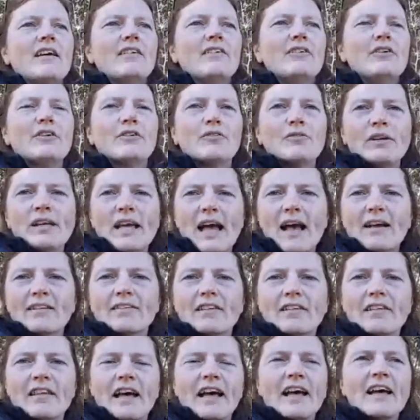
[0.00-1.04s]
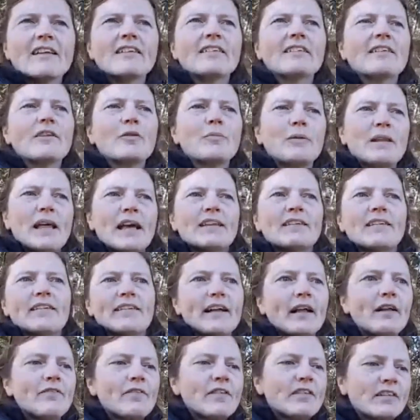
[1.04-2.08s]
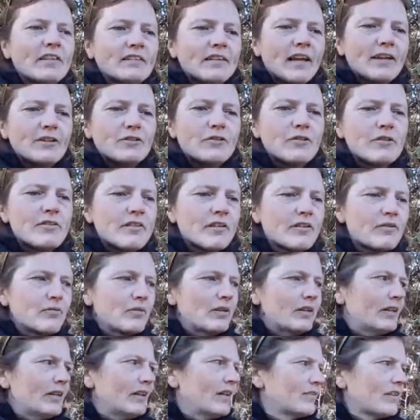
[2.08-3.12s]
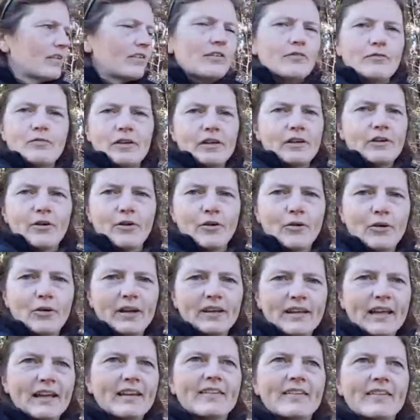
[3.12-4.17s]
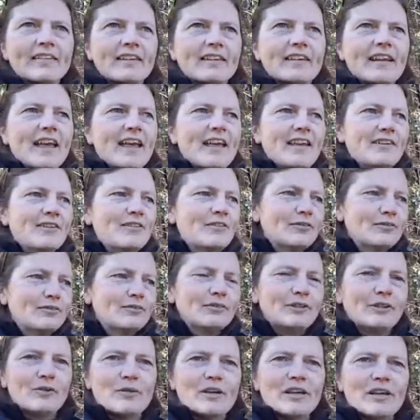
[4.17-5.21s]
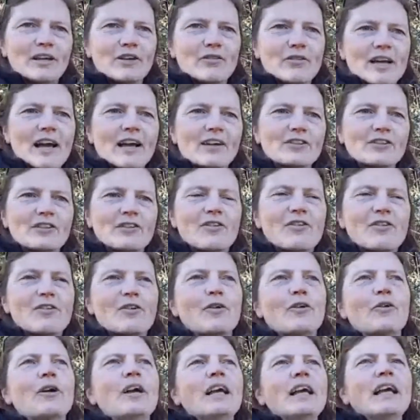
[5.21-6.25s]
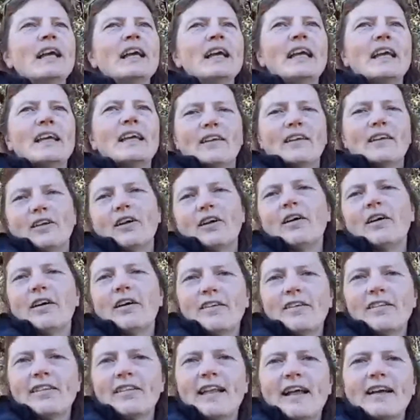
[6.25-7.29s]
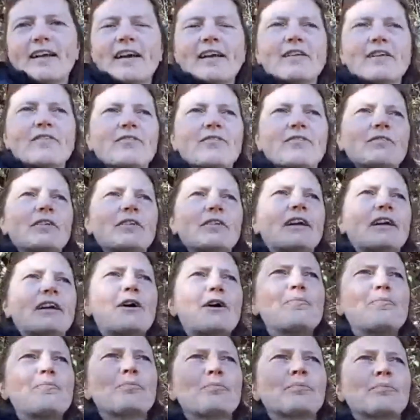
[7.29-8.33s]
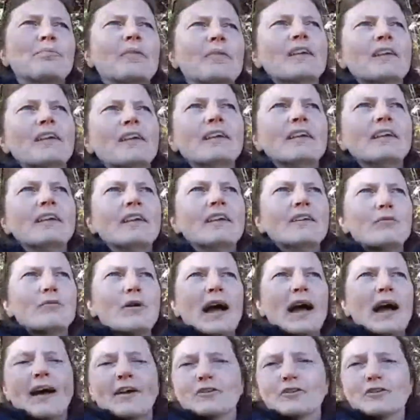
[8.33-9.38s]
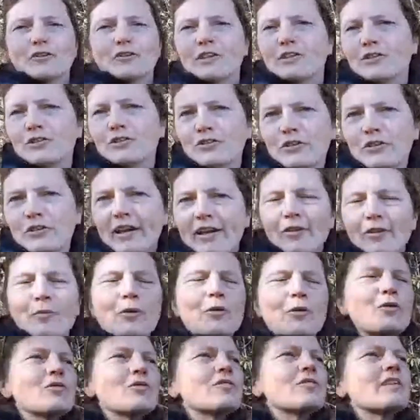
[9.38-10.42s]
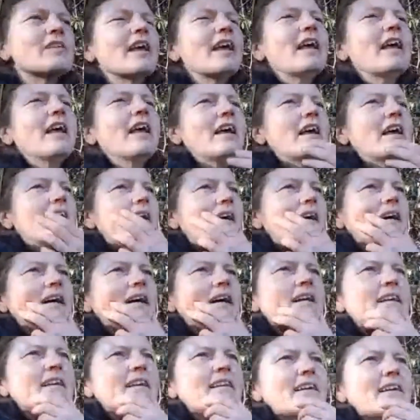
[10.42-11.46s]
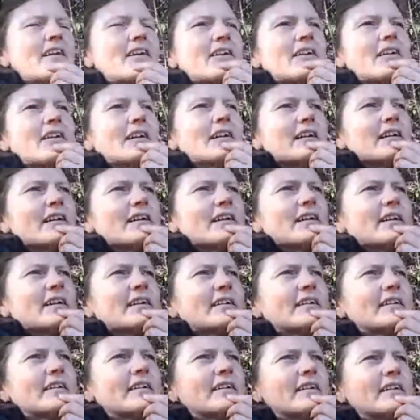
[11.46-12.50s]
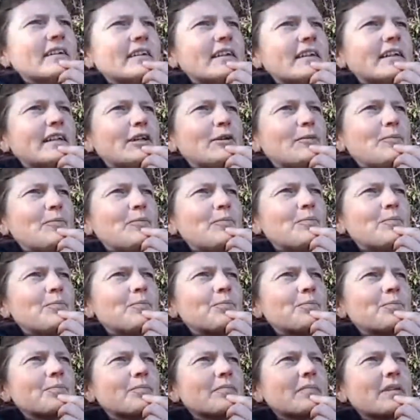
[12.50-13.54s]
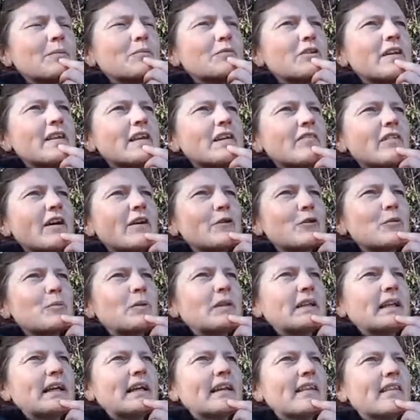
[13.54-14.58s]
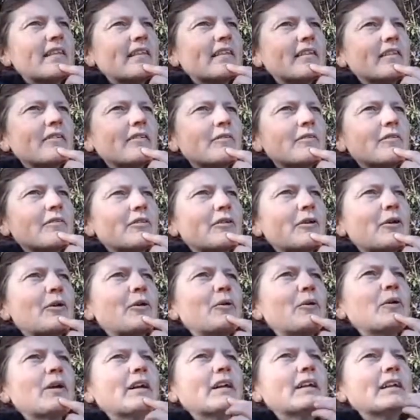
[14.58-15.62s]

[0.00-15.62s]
you can react to that. The plant itself isn't dangerous. It's just if we go against it and, we get a reaction. So it can cause that kind of rash or injury, I suppose. There are, I'm trying to think of other plants. So